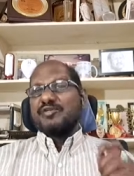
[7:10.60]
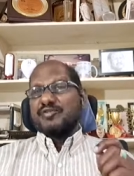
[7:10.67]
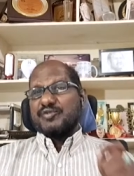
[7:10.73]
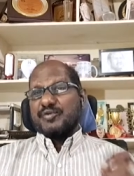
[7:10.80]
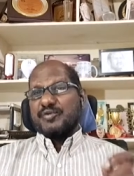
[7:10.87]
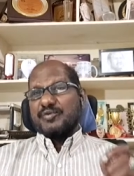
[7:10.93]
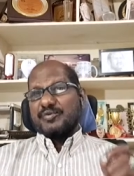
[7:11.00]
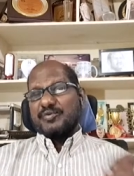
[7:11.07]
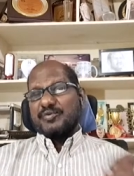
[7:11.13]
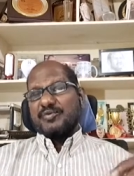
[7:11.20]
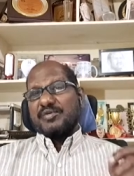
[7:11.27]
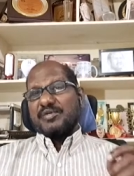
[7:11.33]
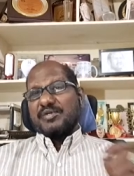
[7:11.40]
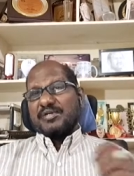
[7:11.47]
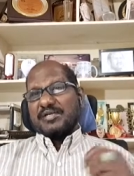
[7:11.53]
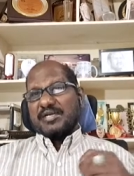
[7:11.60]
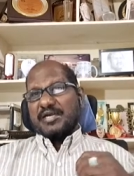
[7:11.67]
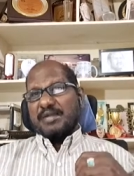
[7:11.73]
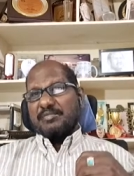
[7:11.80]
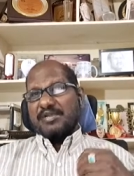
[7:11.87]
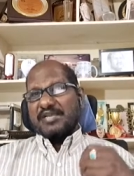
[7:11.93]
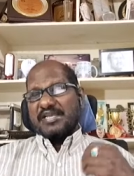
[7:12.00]
So
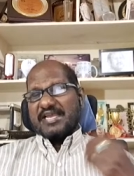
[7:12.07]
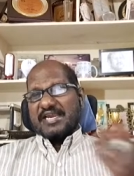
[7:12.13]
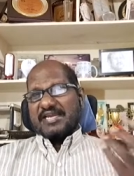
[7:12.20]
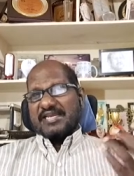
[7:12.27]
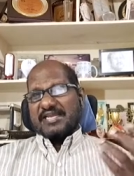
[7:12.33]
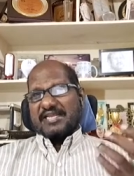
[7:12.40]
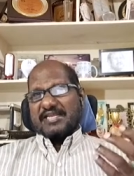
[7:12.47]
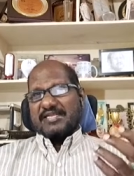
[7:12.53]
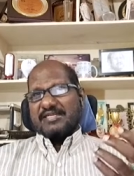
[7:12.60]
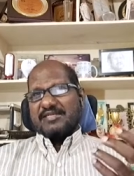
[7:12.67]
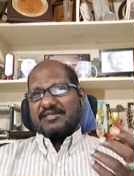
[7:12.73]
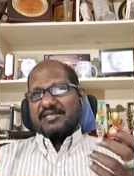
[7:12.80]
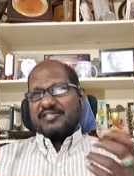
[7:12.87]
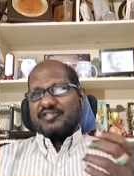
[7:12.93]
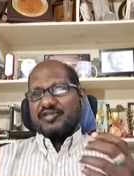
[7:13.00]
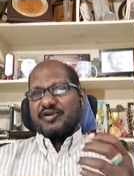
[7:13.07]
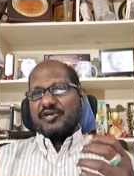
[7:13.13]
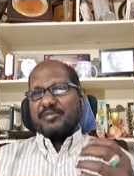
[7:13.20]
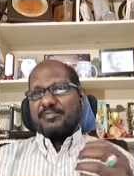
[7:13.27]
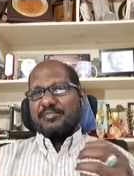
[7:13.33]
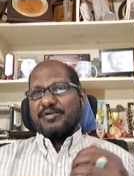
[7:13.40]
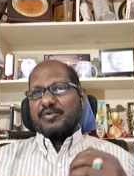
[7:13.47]
communicating does
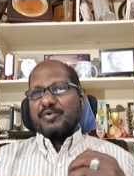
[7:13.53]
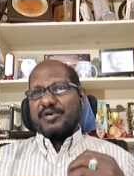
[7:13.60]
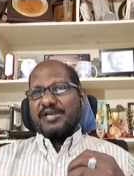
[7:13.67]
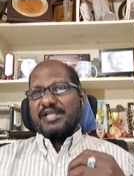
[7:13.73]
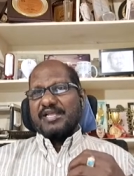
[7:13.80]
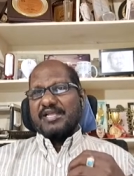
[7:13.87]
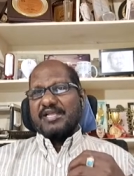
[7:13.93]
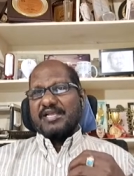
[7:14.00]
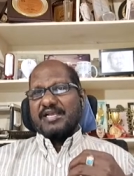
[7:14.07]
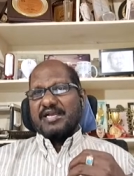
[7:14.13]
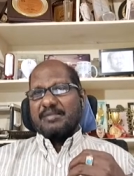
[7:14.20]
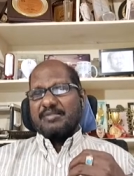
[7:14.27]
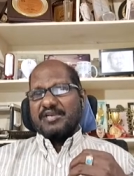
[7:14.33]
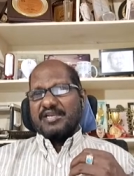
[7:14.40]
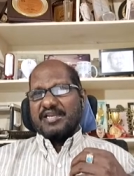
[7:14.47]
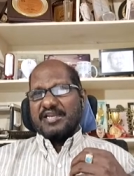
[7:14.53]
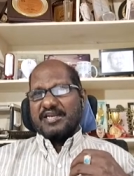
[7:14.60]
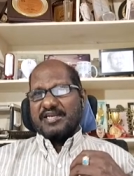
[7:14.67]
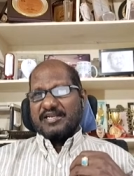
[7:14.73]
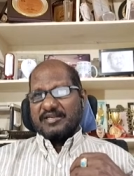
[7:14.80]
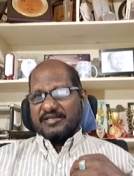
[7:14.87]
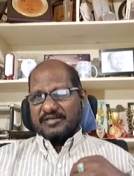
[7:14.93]
not mean only
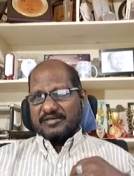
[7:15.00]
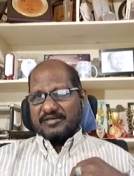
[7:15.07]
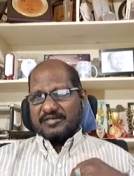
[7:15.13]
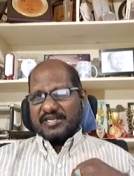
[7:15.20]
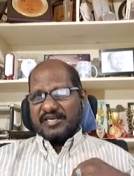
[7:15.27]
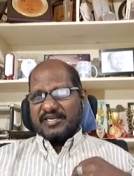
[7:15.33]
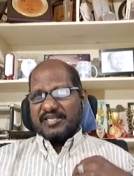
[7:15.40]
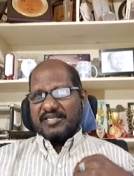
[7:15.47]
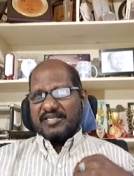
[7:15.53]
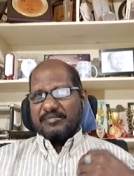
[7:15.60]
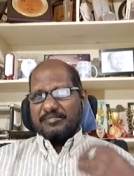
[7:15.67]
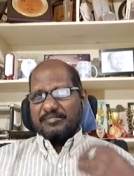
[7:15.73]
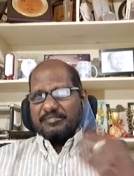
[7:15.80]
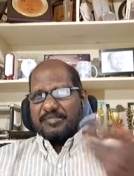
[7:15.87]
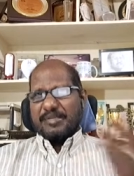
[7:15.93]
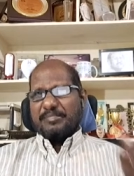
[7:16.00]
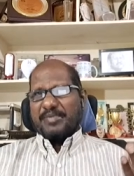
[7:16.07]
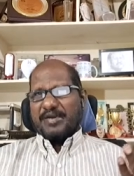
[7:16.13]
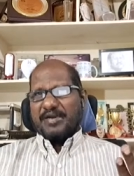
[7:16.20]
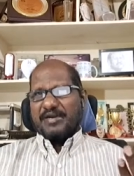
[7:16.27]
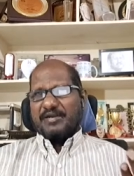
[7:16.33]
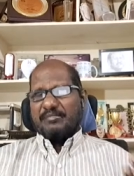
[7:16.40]
communicating, telling
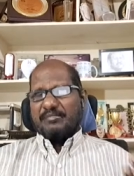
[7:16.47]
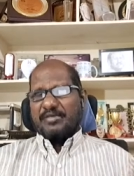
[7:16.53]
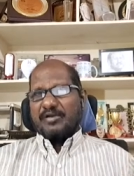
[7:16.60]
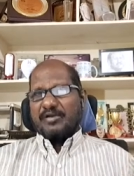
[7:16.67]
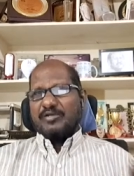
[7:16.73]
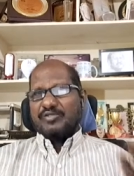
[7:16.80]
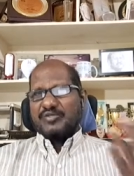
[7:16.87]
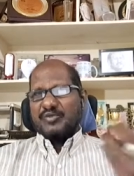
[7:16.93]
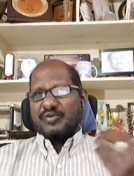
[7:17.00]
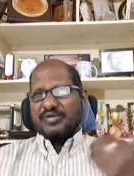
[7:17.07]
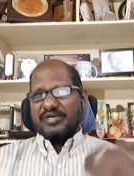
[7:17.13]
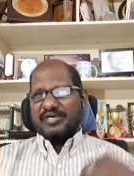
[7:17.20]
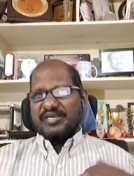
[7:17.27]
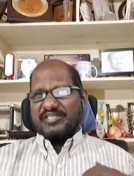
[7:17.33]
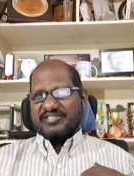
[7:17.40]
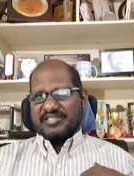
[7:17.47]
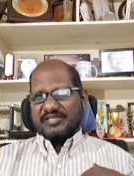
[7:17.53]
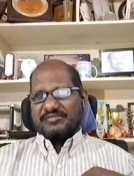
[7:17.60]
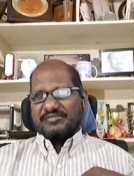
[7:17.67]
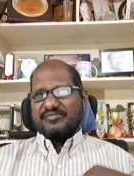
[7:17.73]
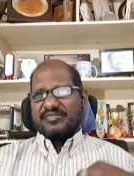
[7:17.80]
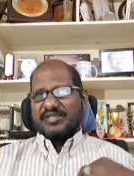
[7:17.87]
people, but also
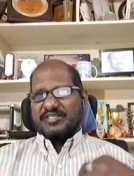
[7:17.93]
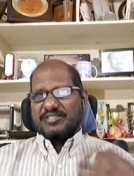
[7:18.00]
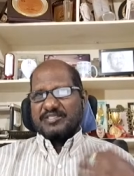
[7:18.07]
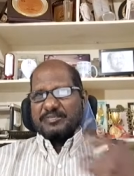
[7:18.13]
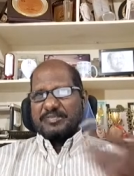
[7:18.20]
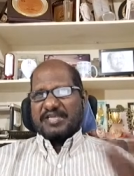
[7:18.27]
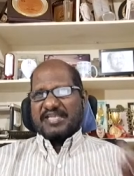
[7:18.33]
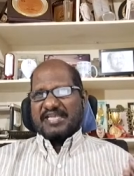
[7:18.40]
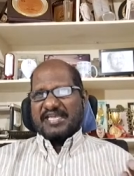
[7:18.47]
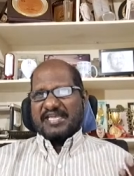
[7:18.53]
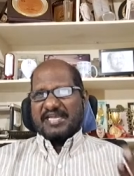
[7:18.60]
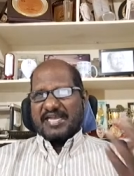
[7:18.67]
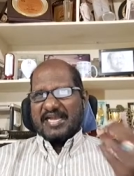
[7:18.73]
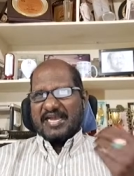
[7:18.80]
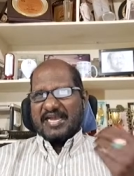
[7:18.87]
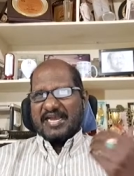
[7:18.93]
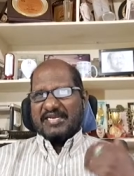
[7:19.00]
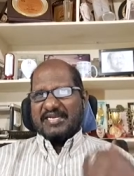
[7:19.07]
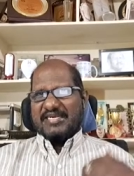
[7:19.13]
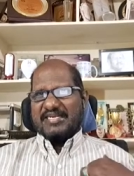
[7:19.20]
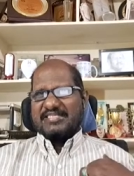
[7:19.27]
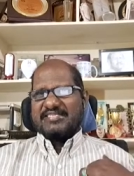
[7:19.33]
listening. Speaking
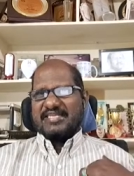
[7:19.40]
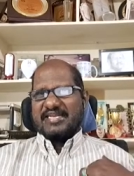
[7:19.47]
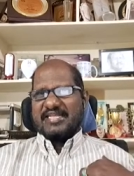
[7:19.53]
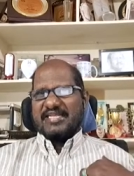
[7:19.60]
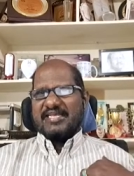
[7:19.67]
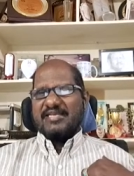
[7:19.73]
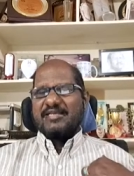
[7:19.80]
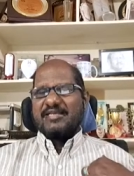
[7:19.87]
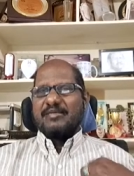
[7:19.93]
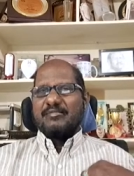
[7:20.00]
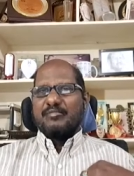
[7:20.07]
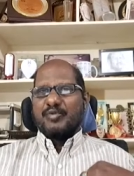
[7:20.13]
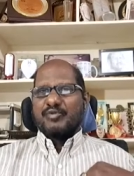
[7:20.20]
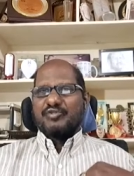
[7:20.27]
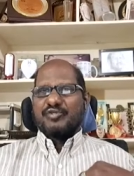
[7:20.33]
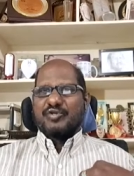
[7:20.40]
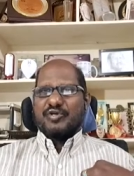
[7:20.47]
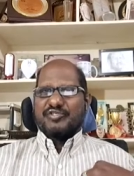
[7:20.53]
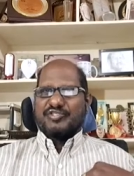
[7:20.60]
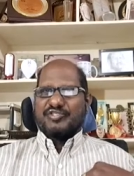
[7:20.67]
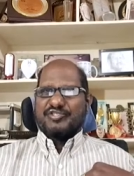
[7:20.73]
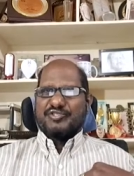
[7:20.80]
and listening both
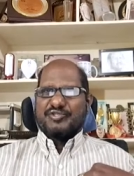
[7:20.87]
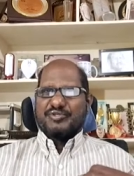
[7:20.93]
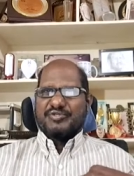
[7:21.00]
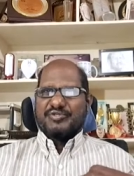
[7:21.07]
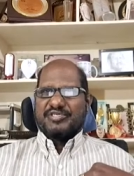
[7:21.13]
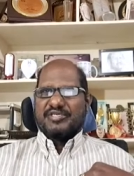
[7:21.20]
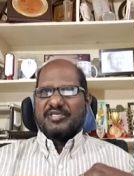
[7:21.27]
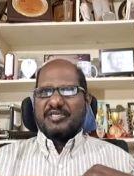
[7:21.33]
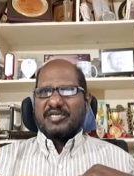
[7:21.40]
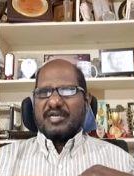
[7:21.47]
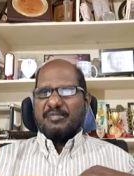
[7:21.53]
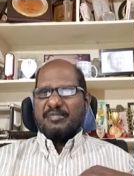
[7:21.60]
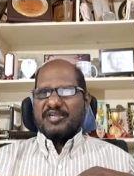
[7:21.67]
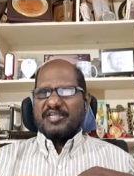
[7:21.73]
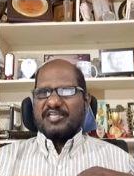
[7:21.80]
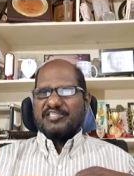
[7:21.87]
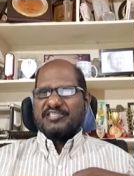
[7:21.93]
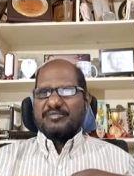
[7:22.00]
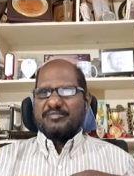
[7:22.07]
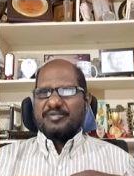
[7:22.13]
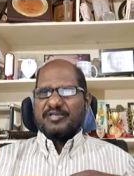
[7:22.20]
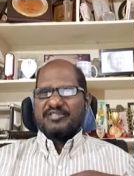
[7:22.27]
constitute
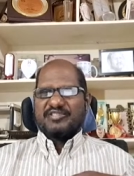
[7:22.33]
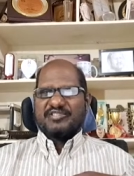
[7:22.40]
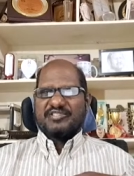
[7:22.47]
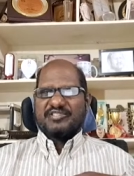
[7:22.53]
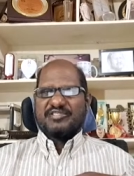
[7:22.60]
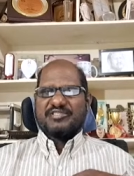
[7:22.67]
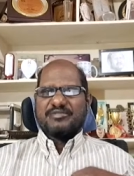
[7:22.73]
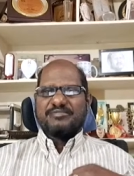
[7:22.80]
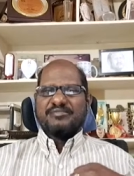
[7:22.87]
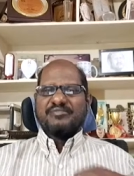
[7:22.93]
communication process.